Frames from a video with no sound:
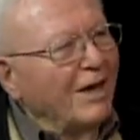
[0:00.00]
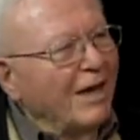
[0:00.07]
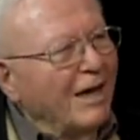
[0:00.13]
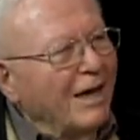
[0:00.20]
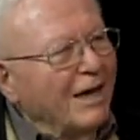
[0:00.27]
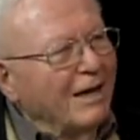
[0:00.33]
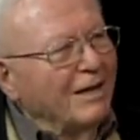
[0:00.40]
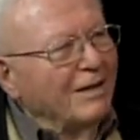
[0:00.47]

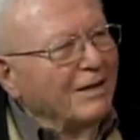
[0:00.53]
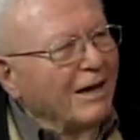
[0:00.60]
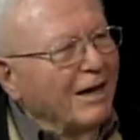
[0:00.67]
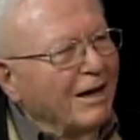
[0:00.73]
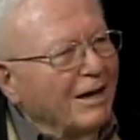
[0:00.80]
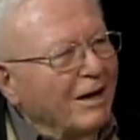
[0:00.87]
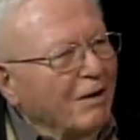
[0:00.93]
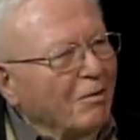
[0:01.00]
and
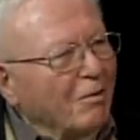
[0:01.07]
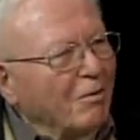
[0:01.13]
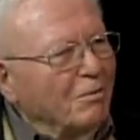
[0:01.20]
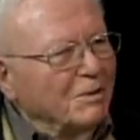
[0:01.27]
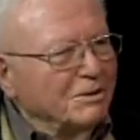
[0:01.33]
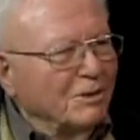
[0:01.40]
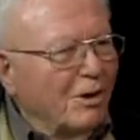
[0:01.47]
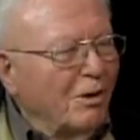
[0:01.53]
and I
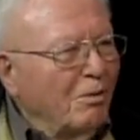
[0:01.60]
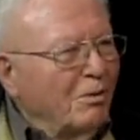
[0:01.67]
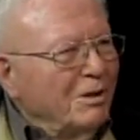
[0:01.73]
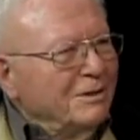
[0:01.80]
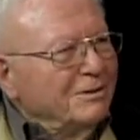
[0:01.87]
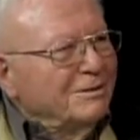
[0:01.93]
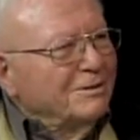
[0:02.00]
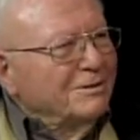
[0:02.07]
was
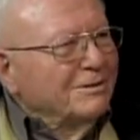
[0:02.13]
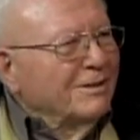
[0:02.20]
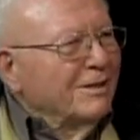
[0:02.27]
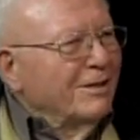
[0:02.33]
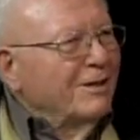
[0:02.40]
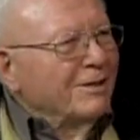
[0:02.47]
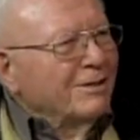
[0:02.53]
always a little